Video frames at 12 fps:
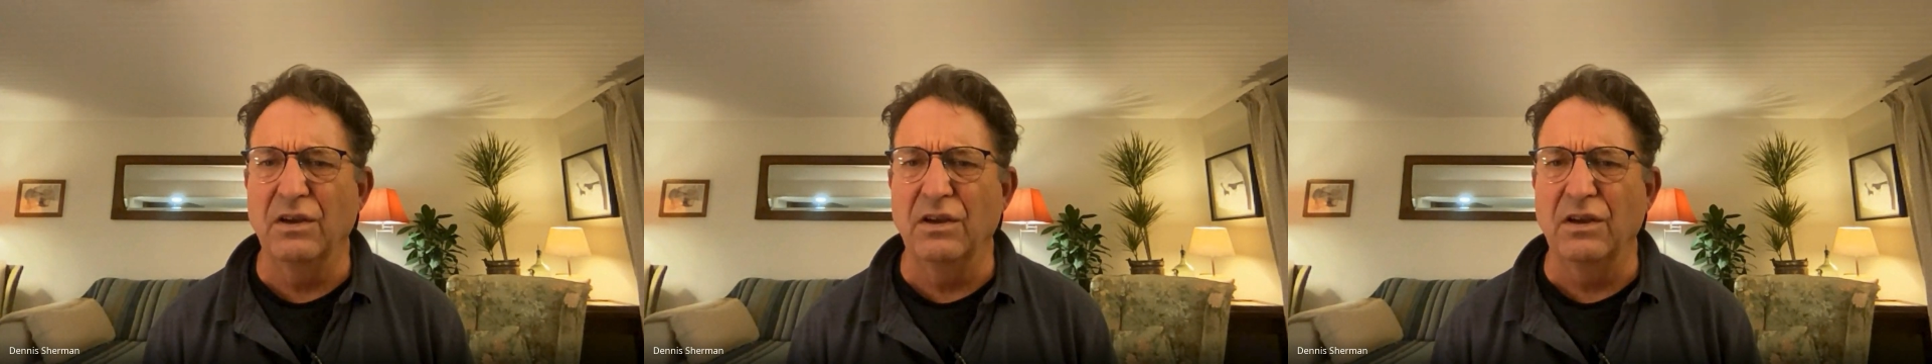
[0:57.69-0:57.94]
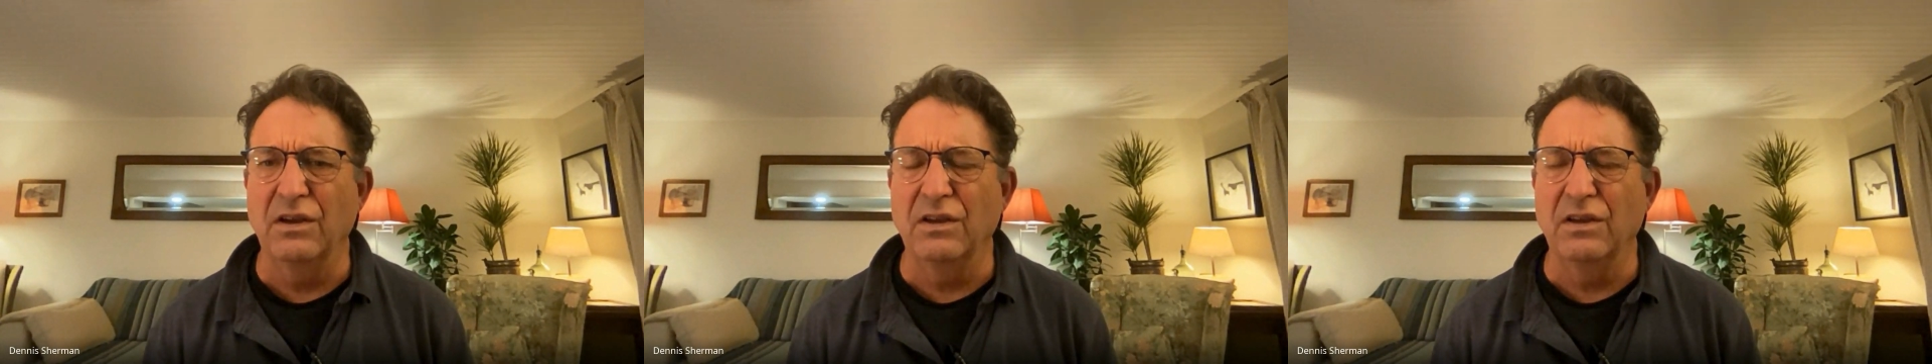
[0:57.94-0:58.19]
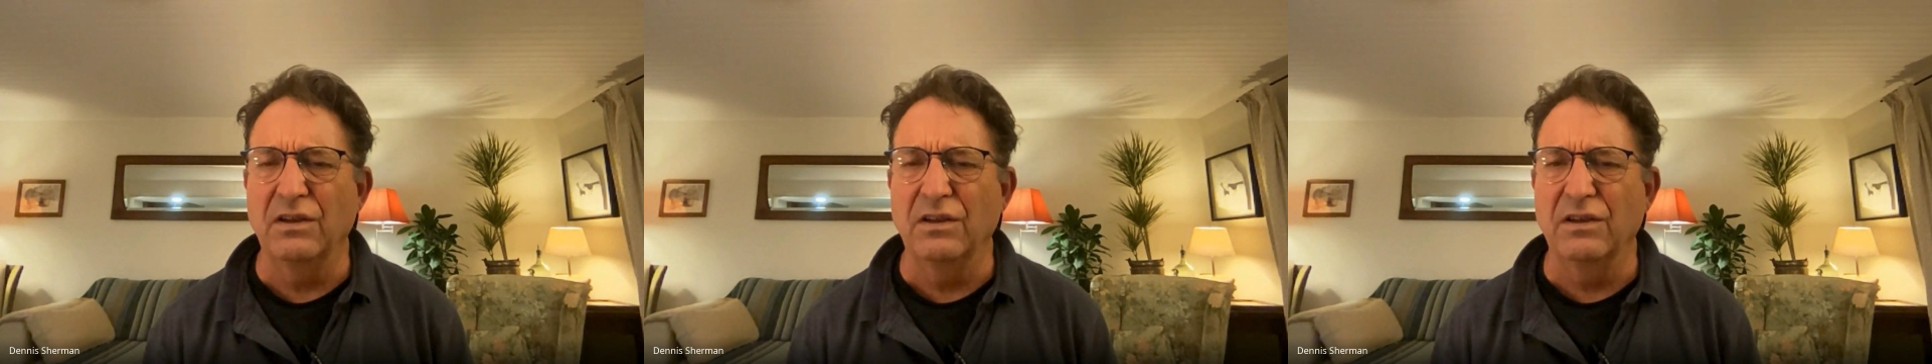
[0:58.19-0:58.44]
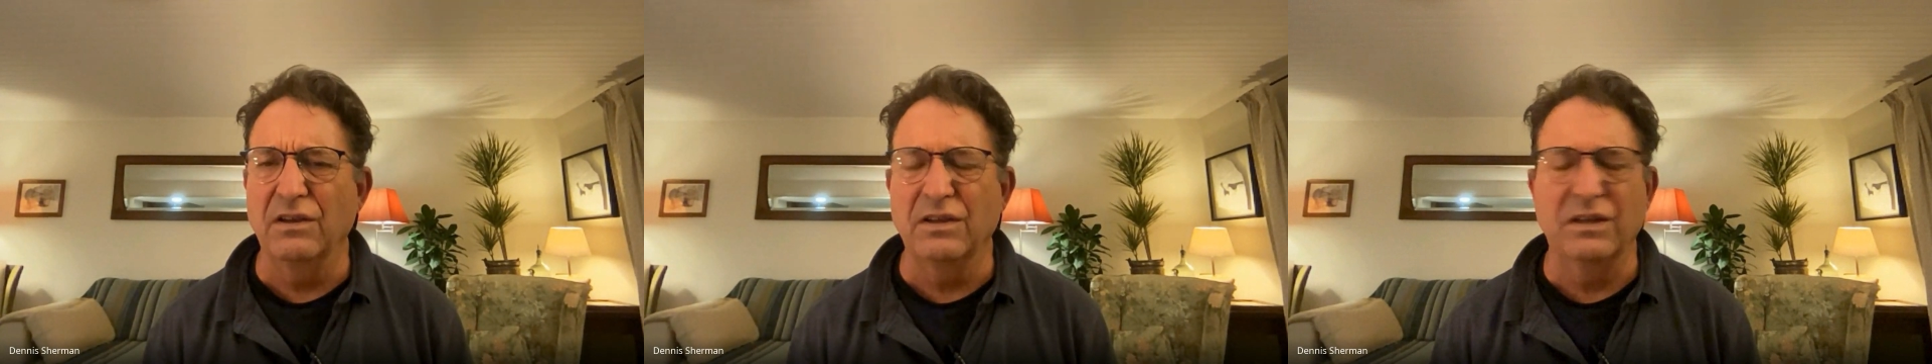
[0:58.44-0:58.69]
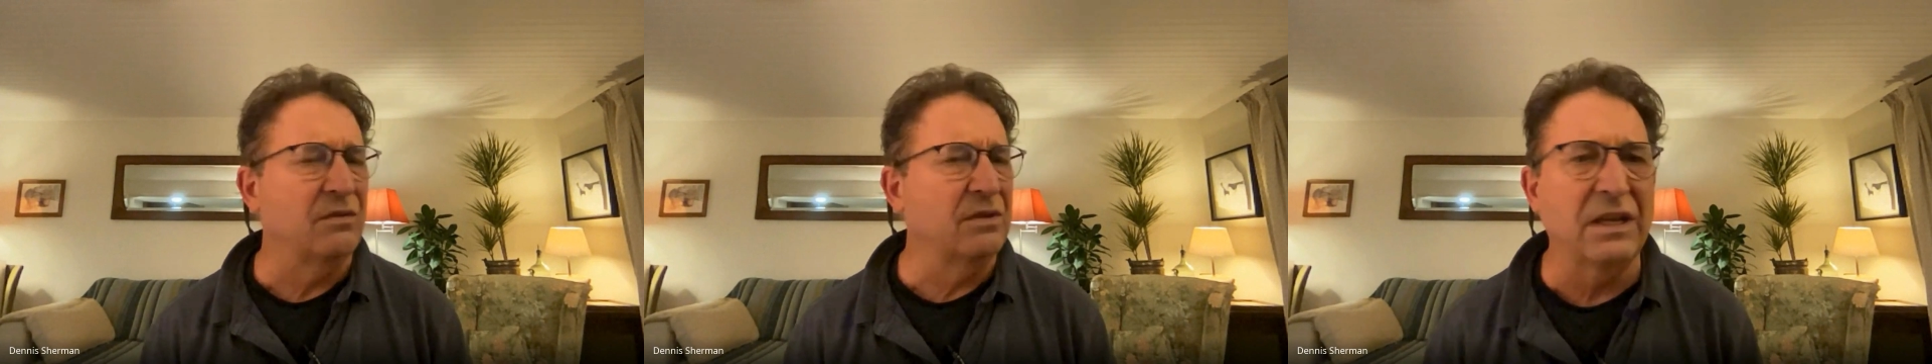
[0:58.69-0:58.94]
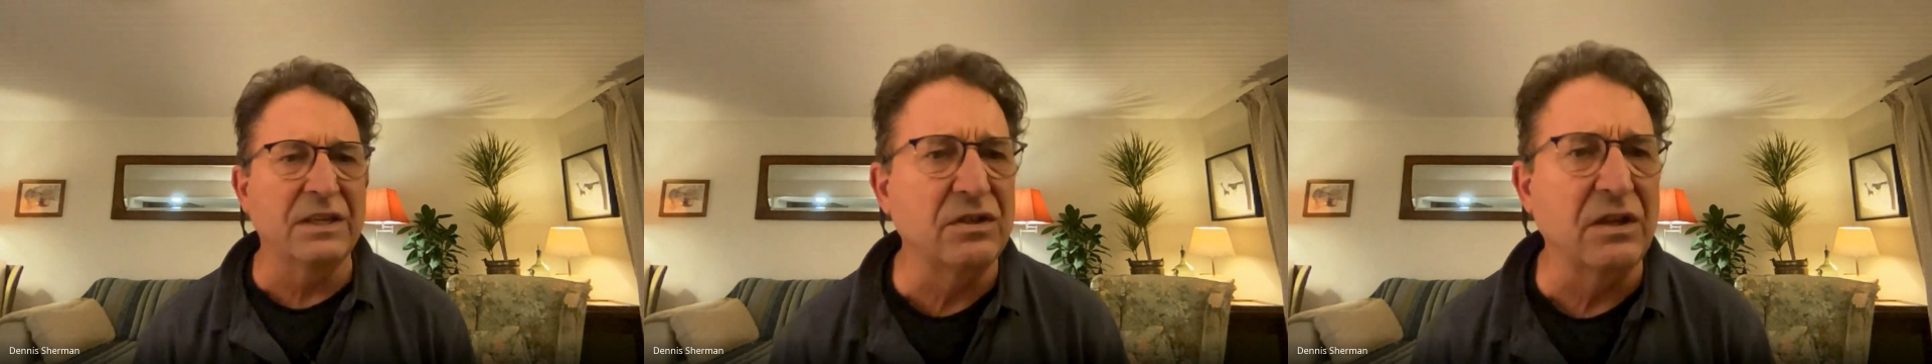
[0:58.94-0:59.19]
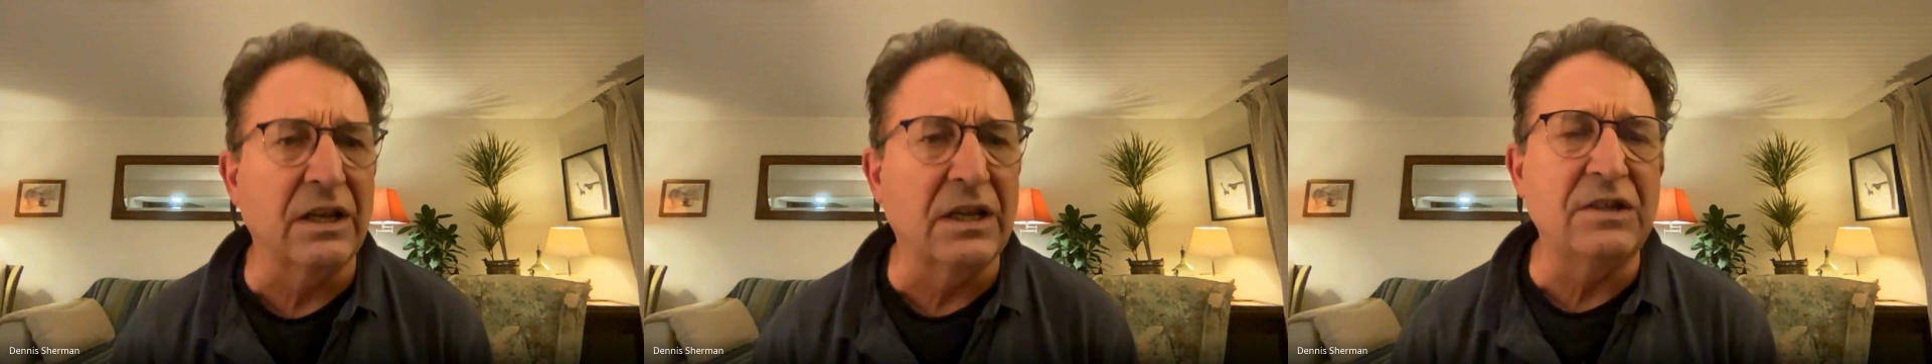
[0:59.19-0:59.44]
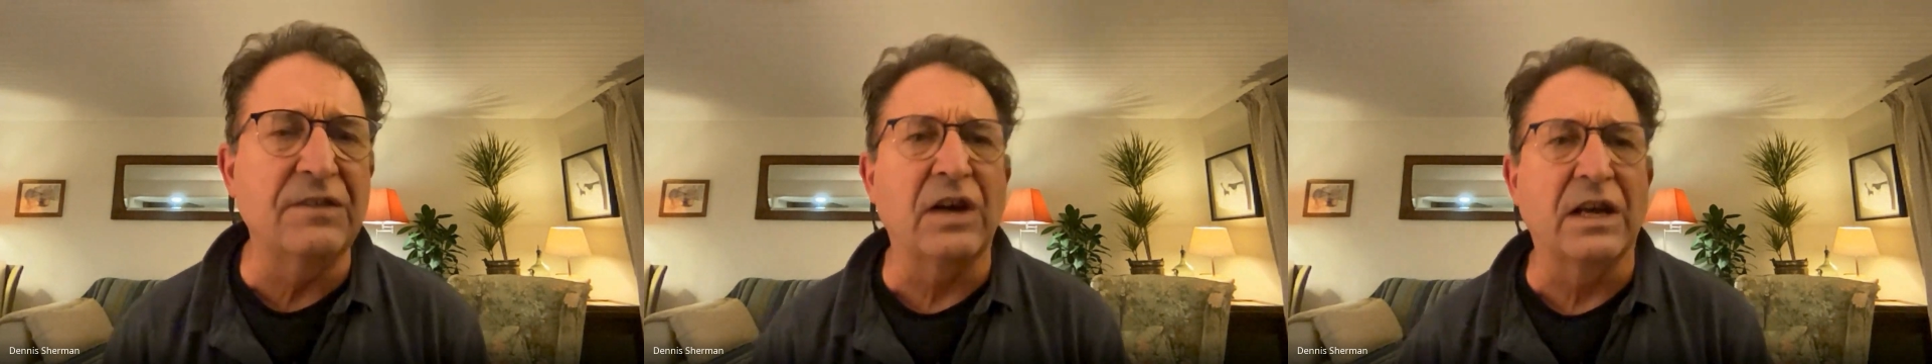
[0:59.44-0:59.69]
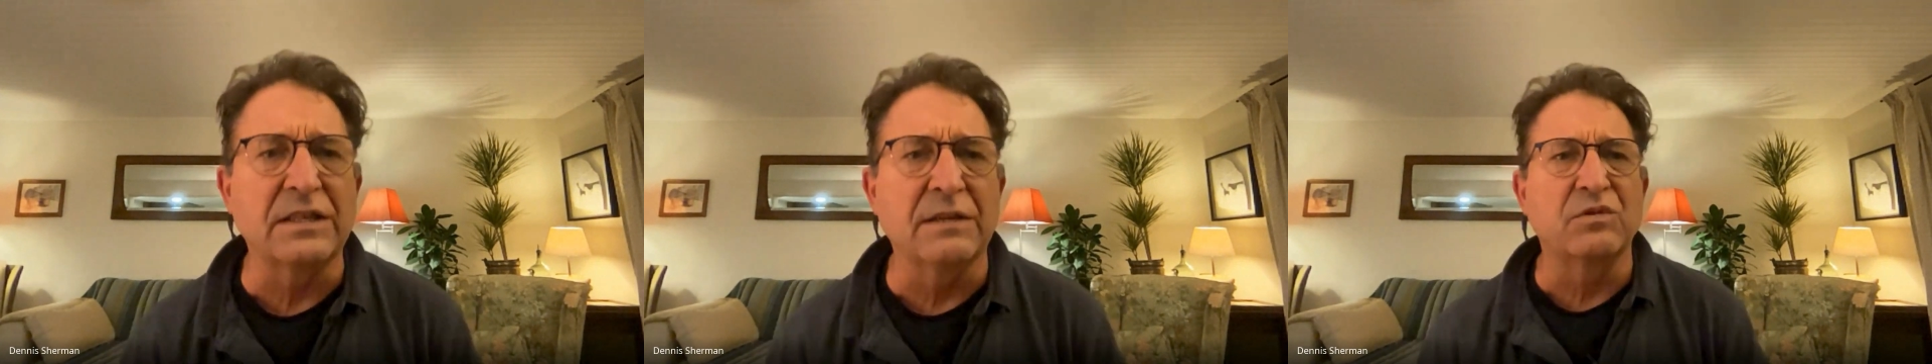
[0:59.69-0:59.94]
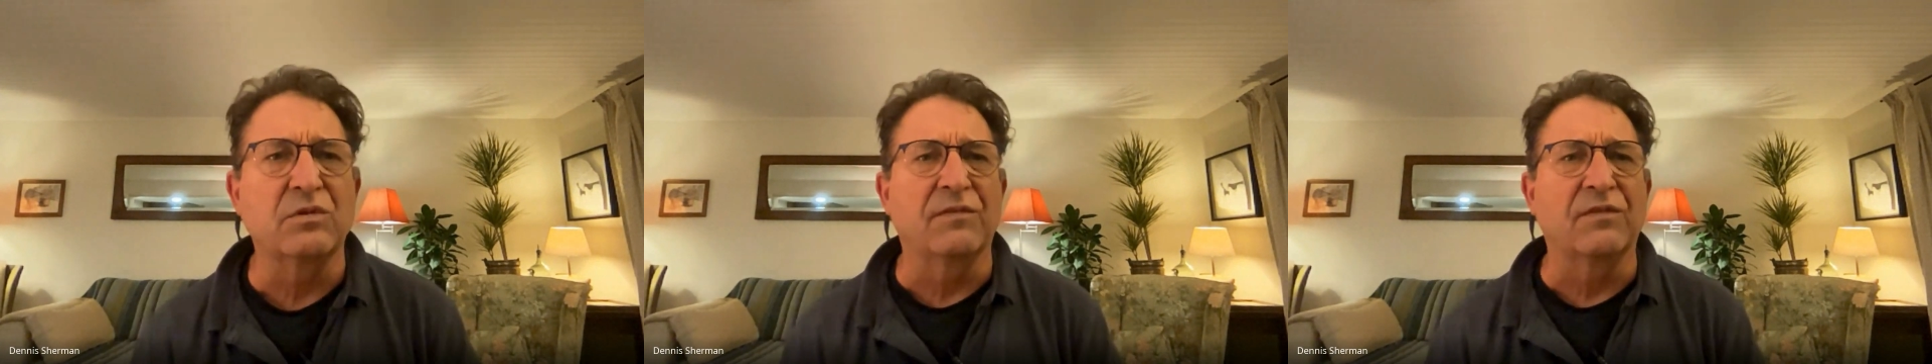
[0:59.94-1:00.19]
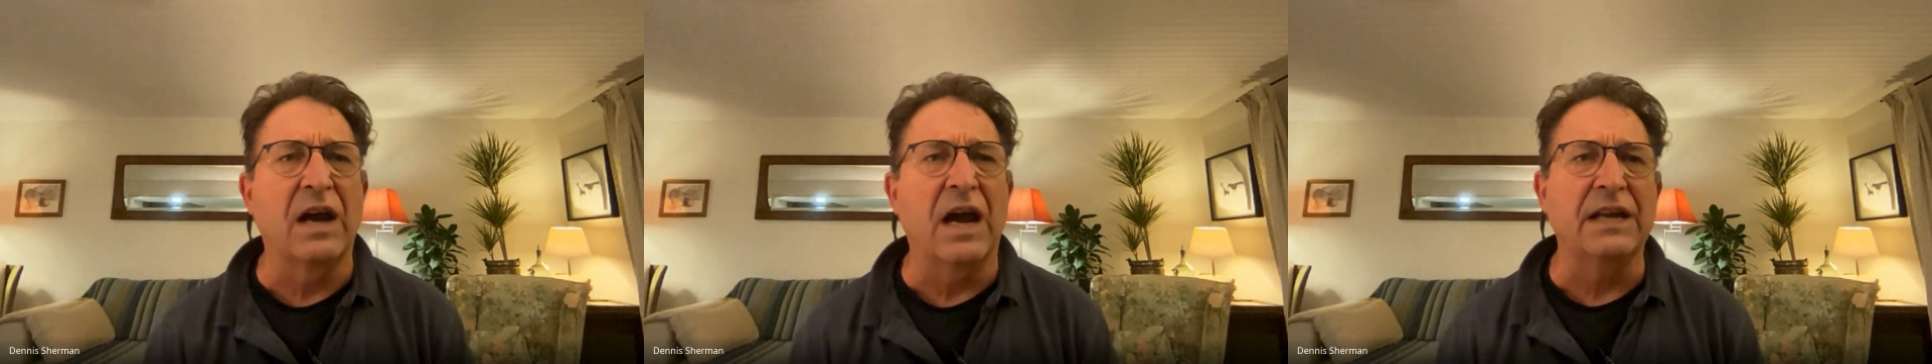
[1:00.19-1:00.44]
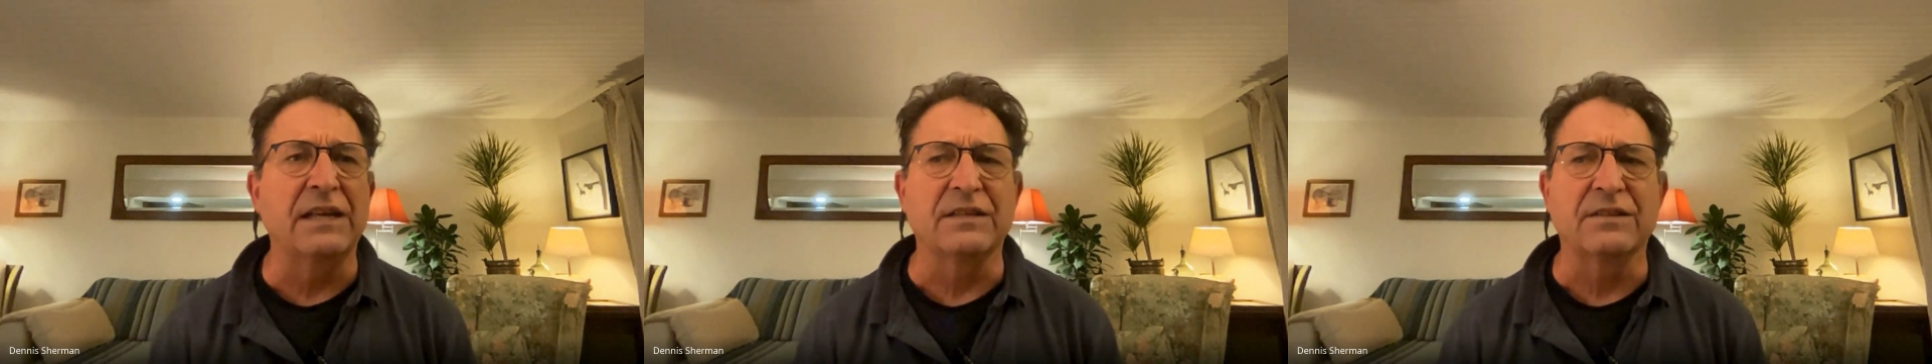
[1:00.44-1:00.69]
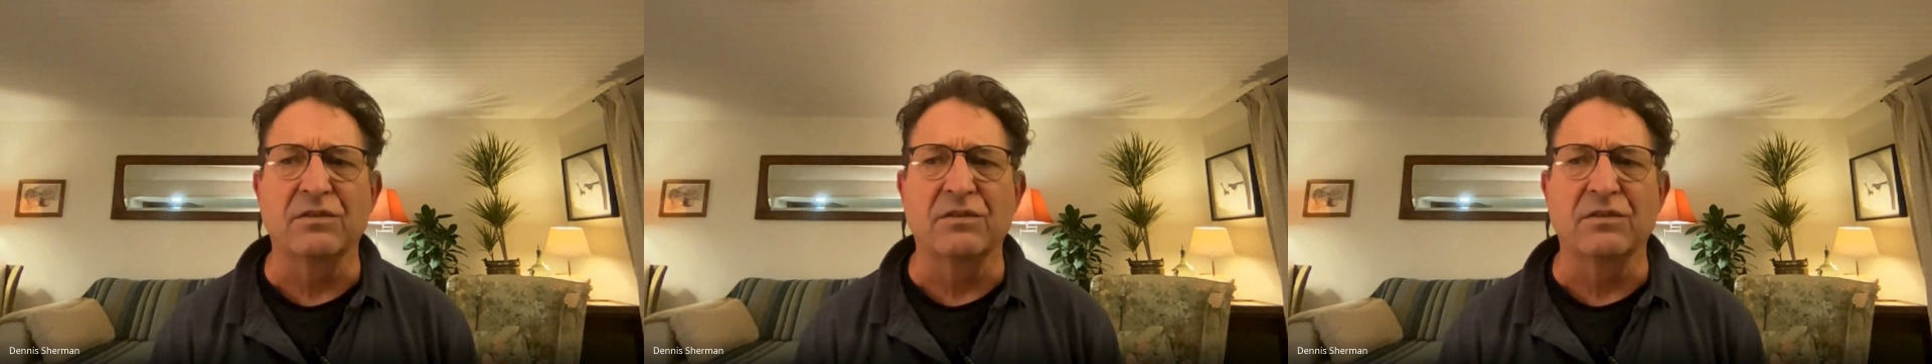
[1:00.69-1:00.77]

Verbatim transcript: you know, unless you, unless you've got some sort of guidance,